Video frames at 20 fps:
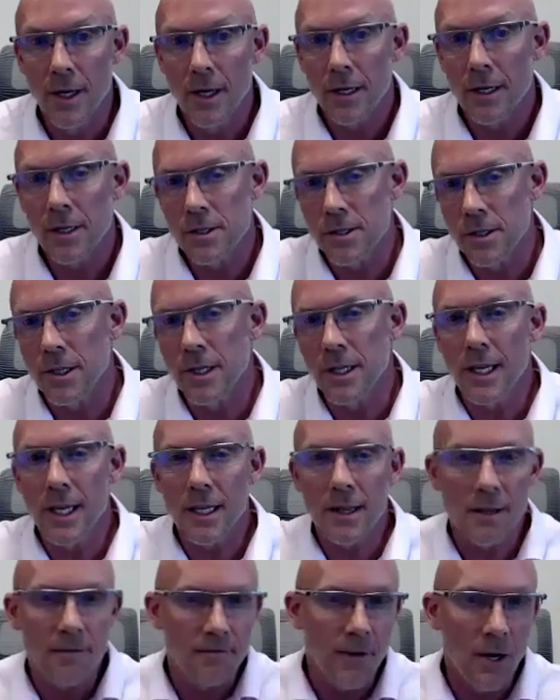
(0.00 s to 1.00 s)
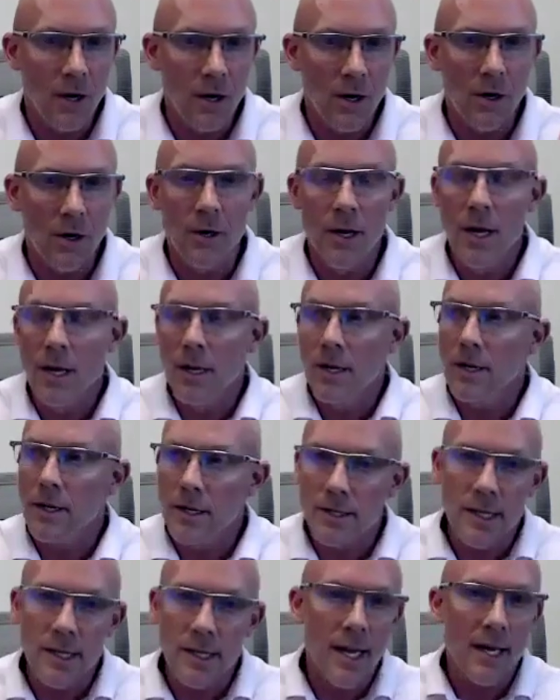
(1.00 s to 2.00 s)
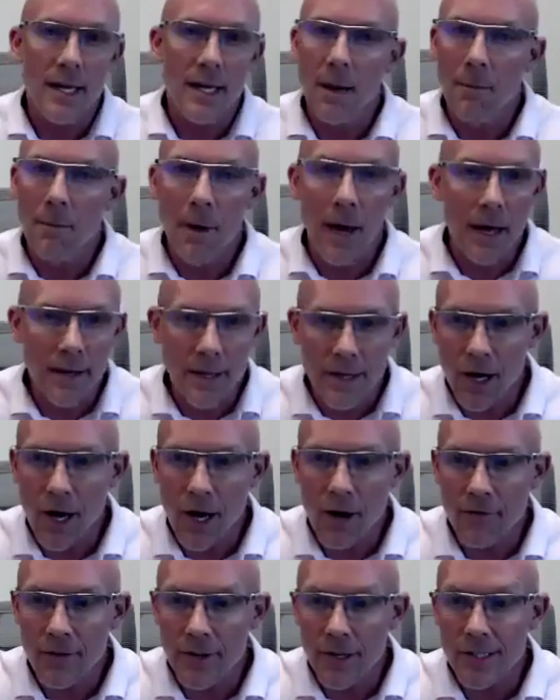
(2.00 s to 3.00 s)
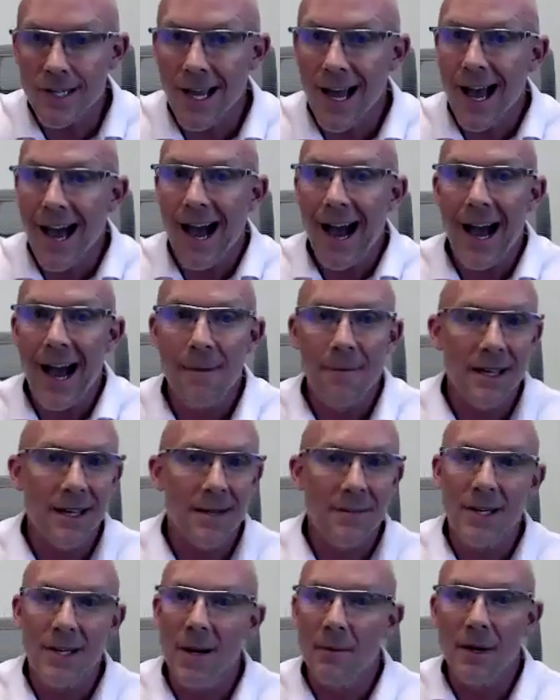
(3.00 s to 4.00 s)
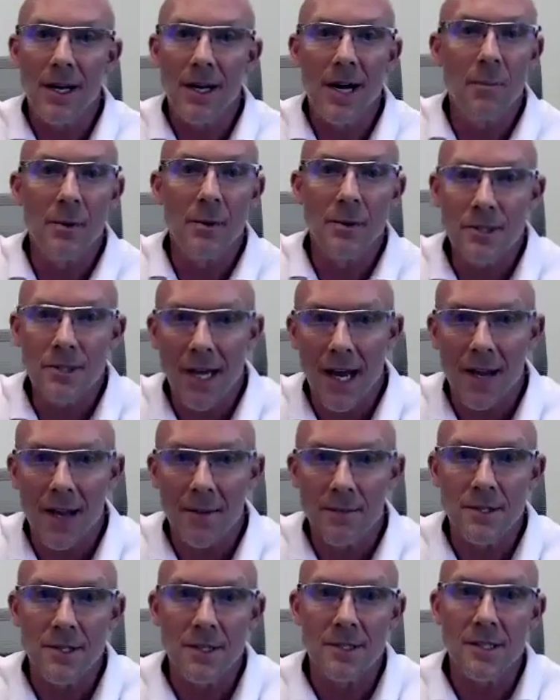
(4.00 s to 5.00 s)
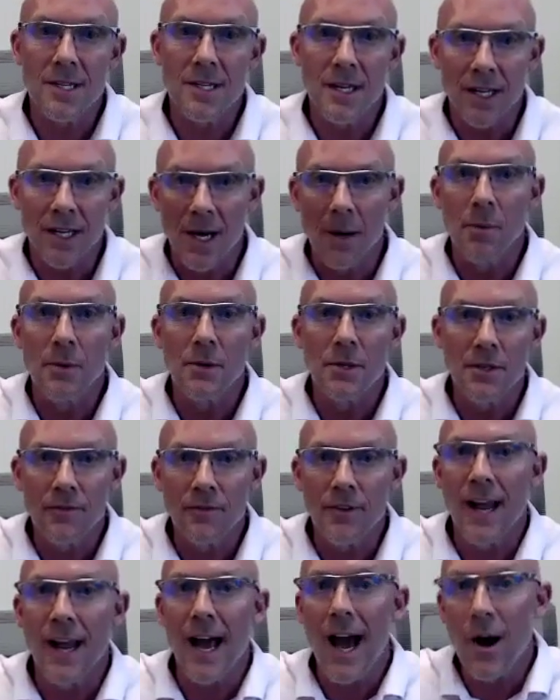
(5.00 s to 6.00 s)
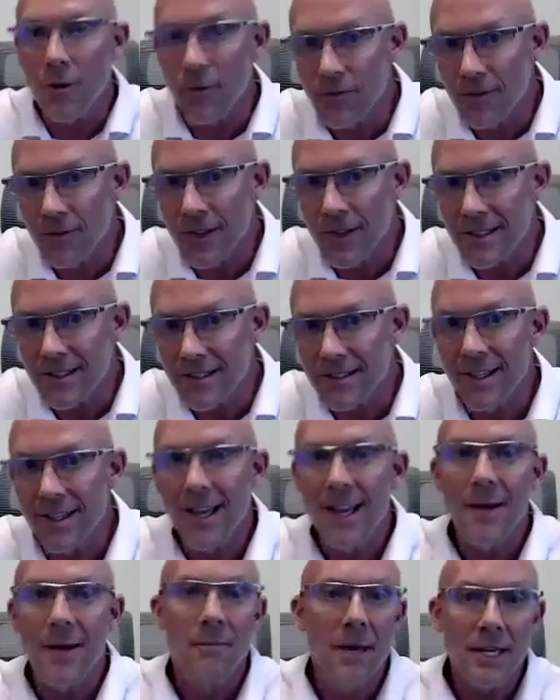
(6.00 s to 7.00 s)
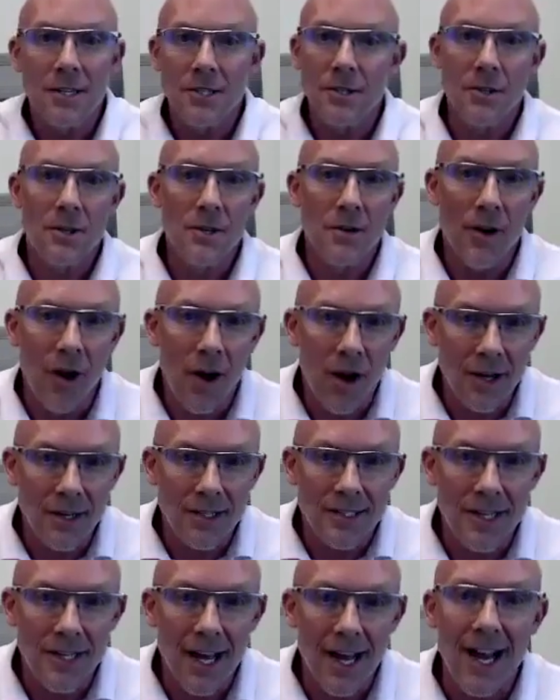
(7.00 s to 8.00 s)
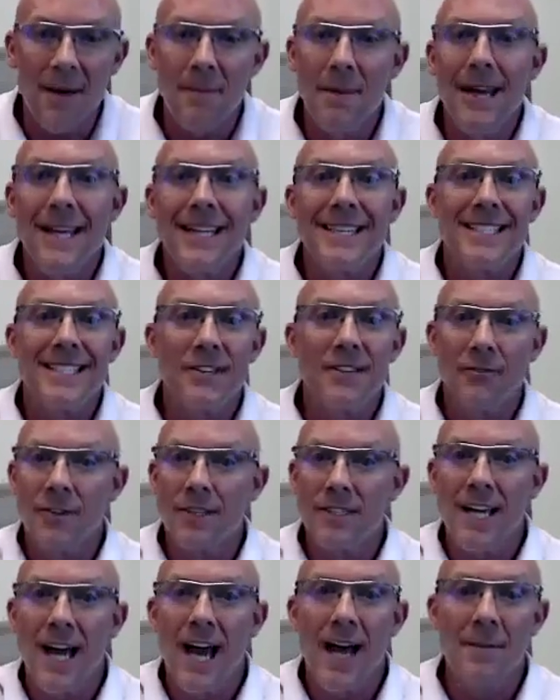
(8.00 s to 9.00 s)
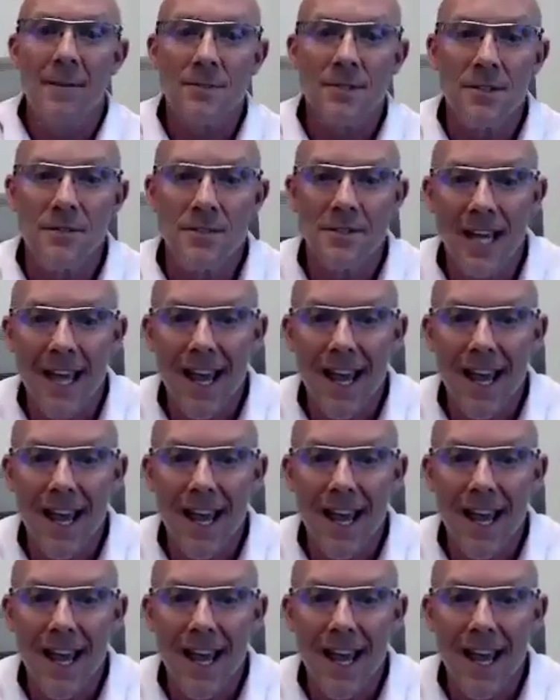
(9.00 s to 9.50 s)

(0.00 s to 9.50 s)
because you're going to get the phone. You're going to say, hey, come by the office. I make them come a couple times to see a couple different outfits, make sure they're on time, different times of the